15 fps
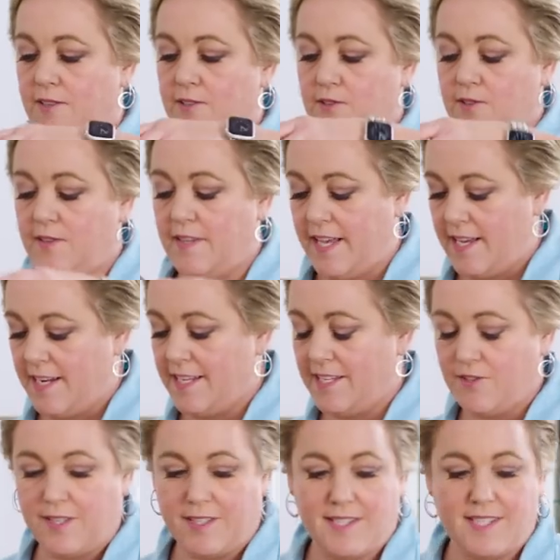so that
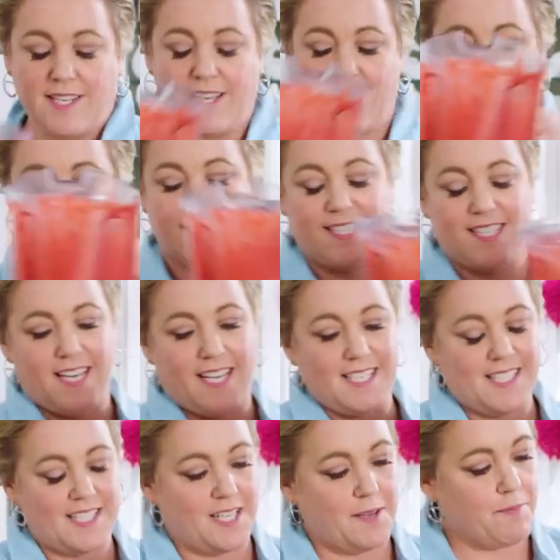you can see is
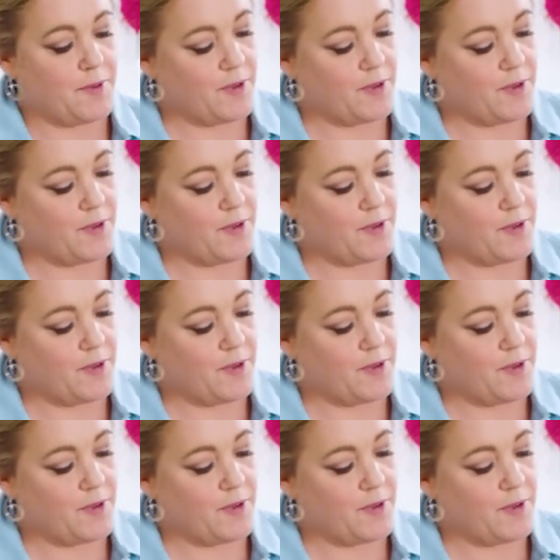nicely